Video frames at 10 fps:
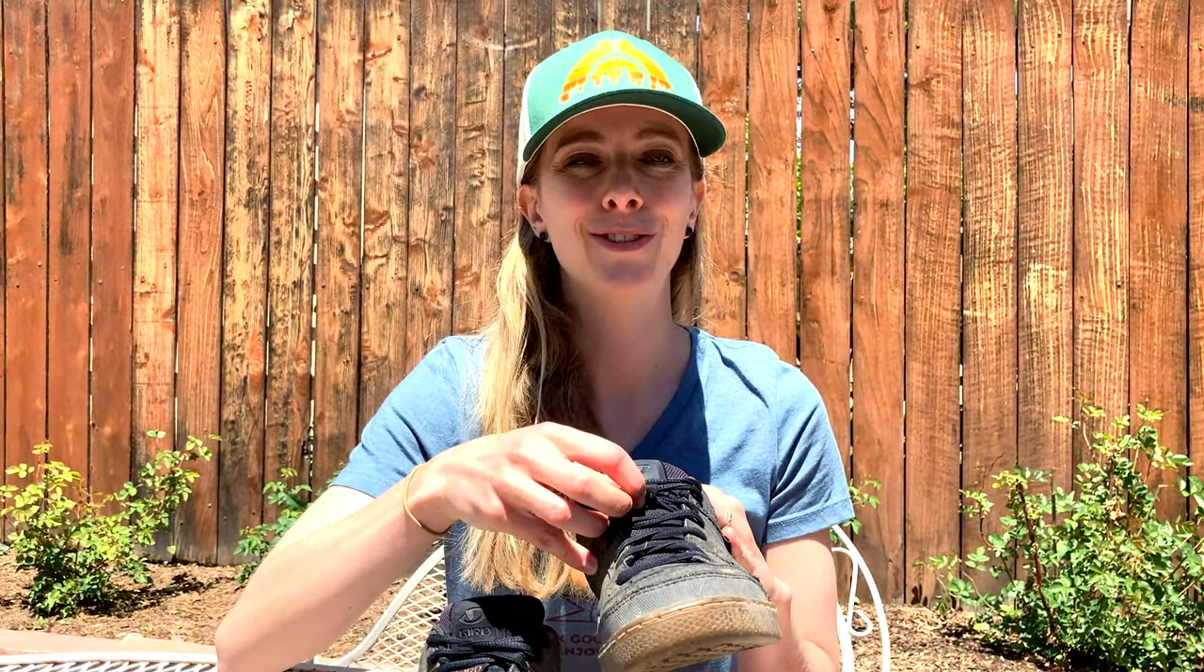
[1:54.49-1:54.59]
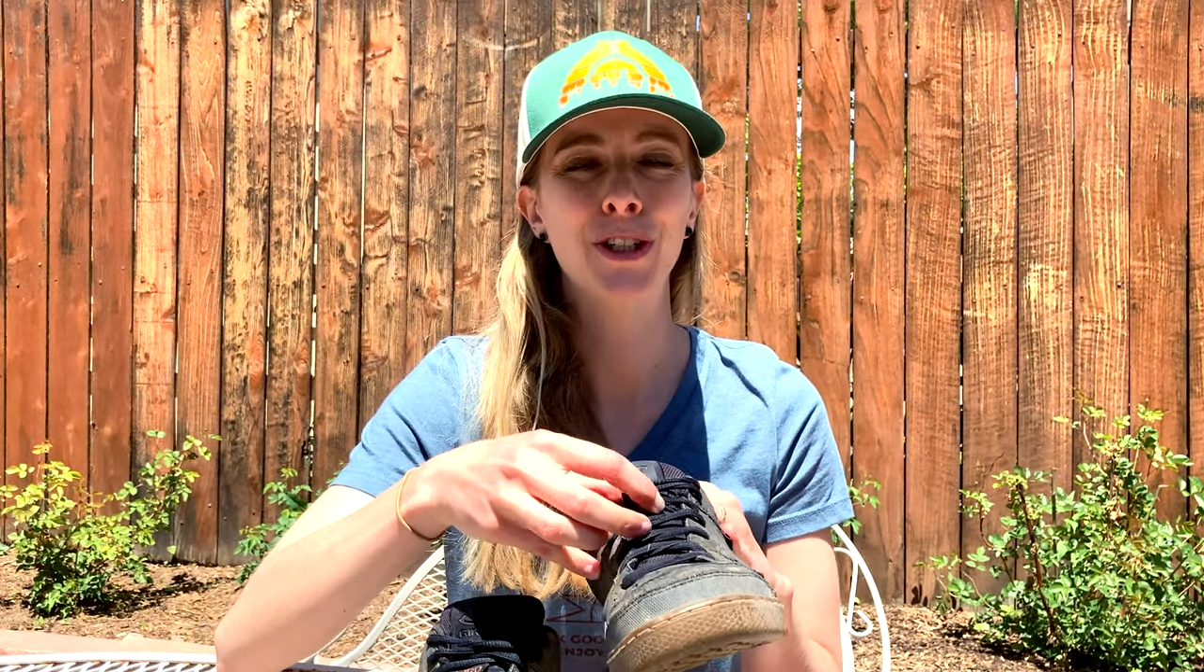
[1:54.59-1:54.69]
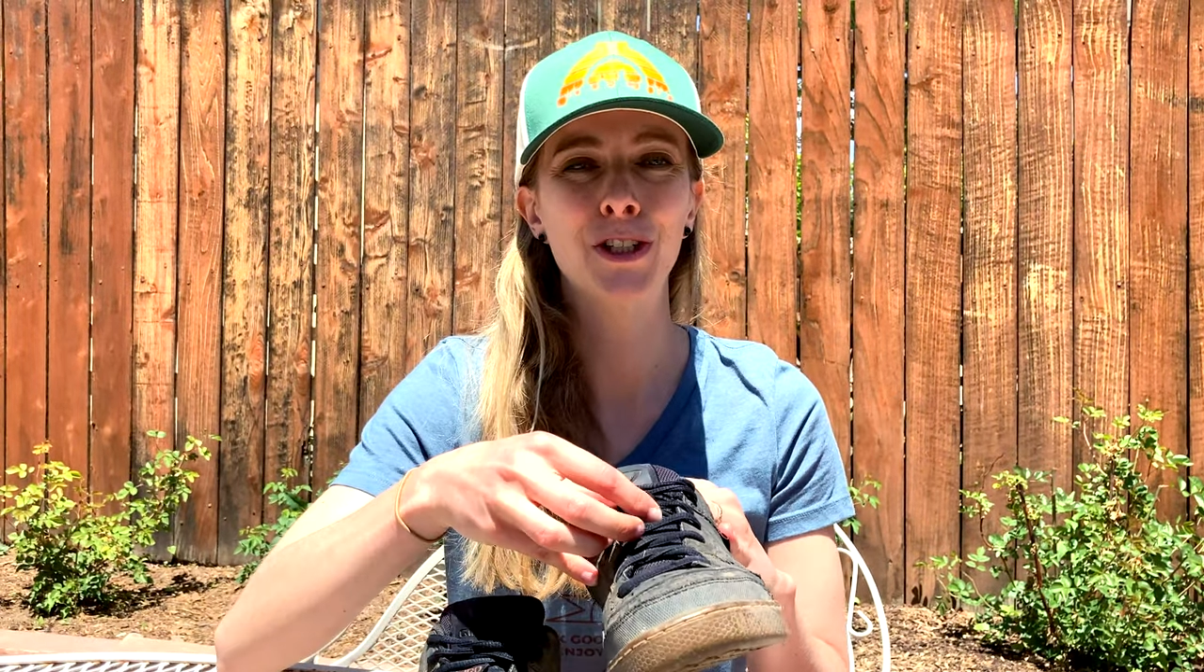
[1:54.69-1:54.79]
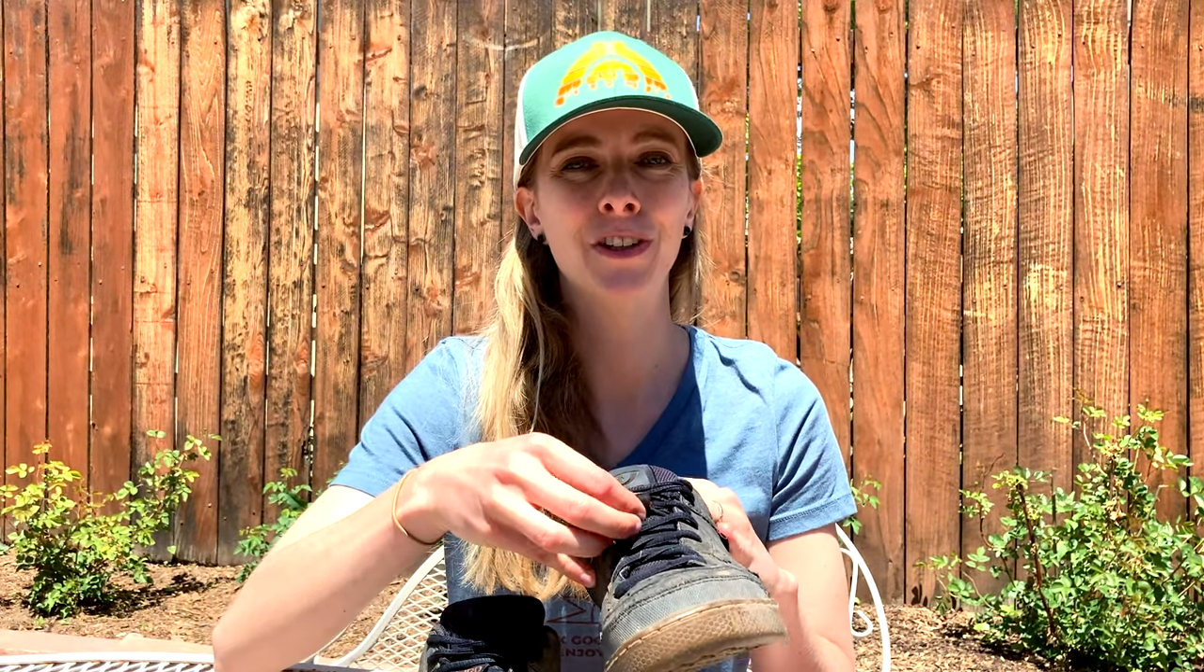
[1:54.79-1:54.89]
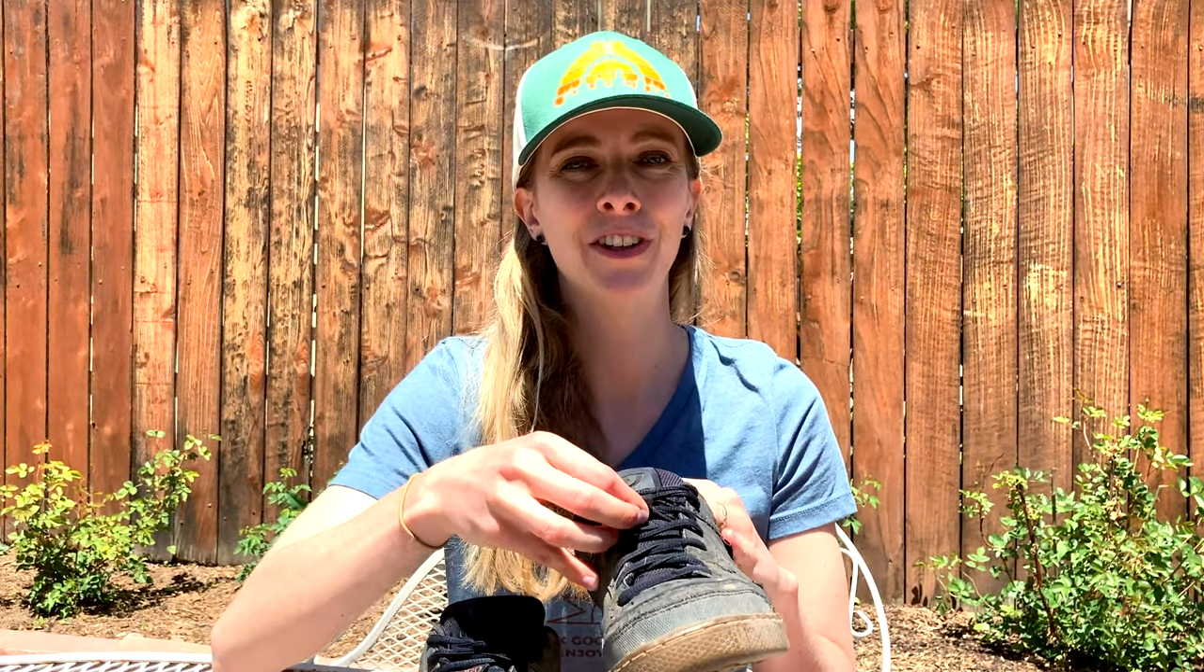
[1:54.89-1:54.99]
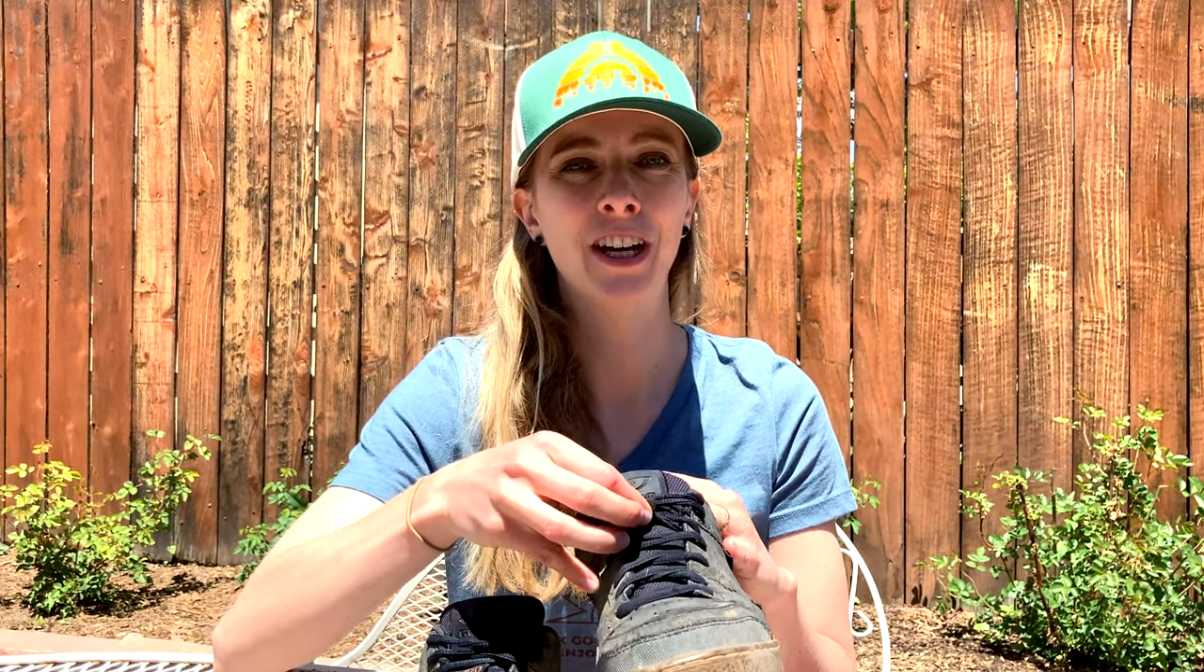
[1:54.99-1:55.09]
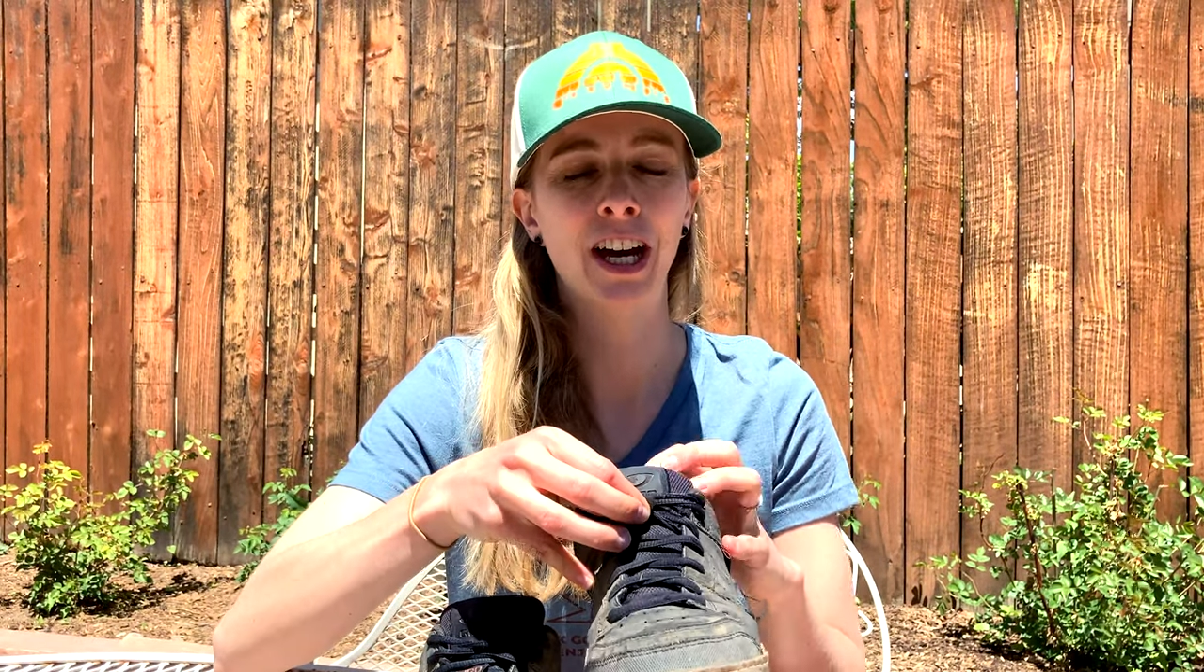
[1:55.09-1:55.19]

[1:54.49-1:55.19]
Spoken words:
feature that they